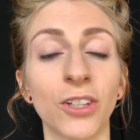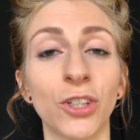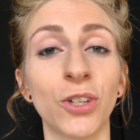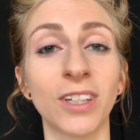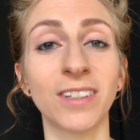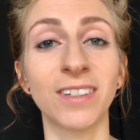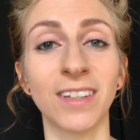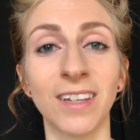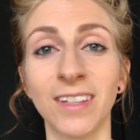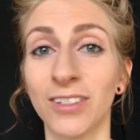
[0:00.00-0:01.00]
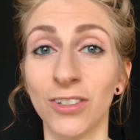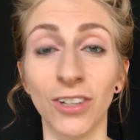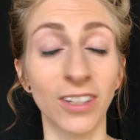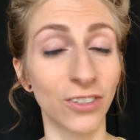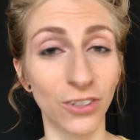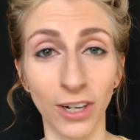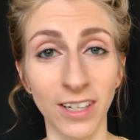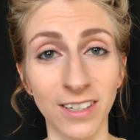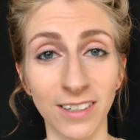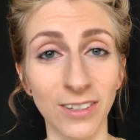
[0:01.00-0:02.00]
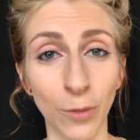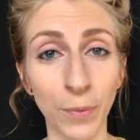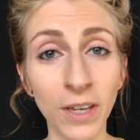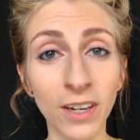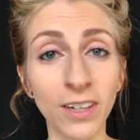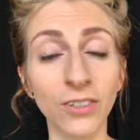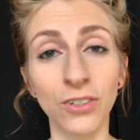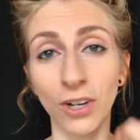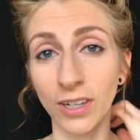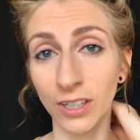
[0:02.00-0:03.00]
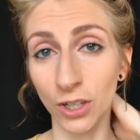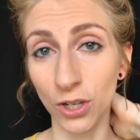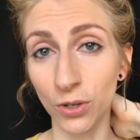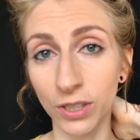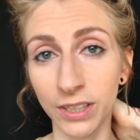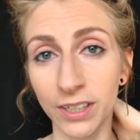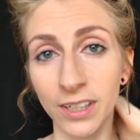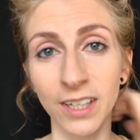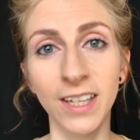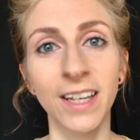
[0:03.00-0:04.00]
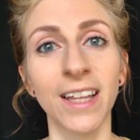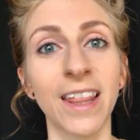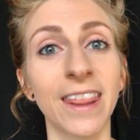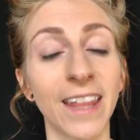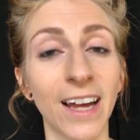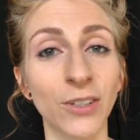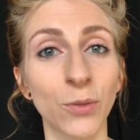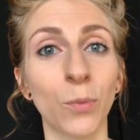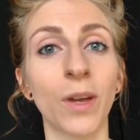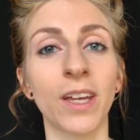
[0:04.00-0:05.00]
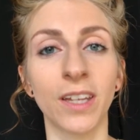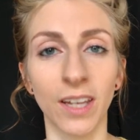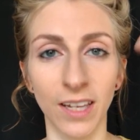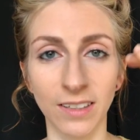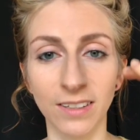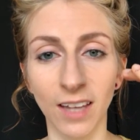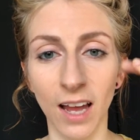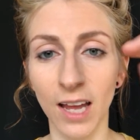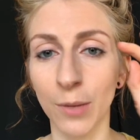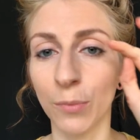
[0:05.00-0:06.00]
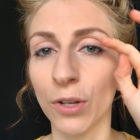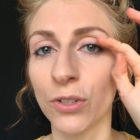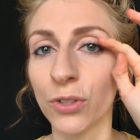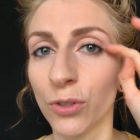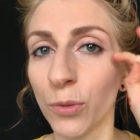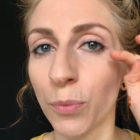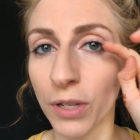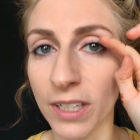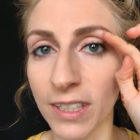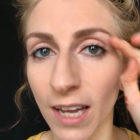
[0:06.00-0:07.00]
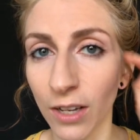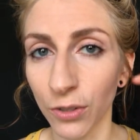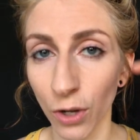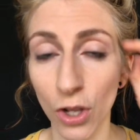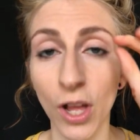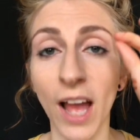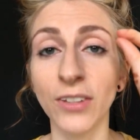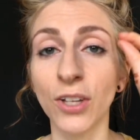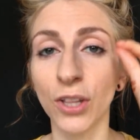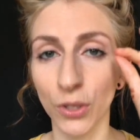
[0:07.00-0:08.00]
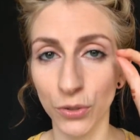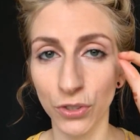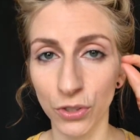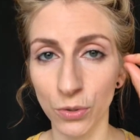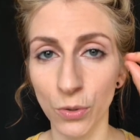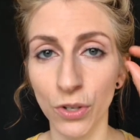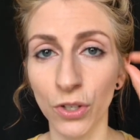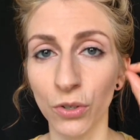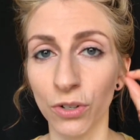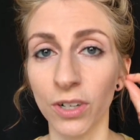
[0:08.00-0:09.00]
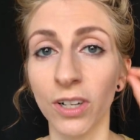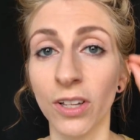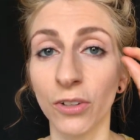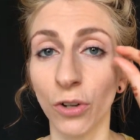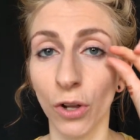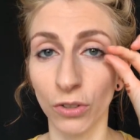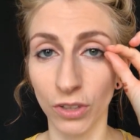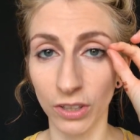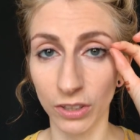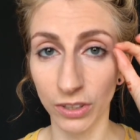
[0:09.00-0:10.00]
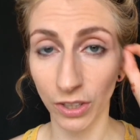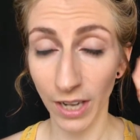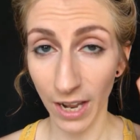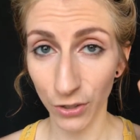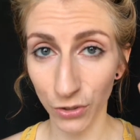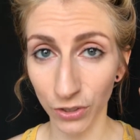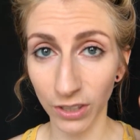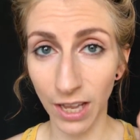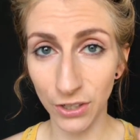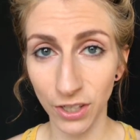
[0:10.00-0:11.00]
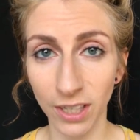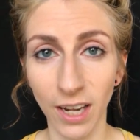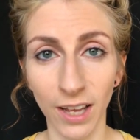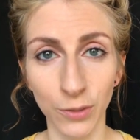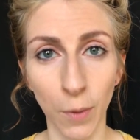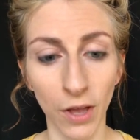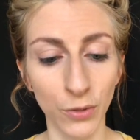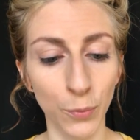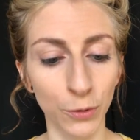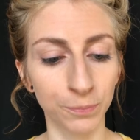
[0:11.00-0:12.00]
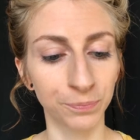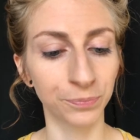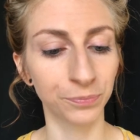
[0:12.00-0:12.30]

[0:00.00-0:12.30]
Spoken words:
you can see it's starting to disappear, it's starting to go clear, that's when it's time to put it down as close to your natural lash line as possible.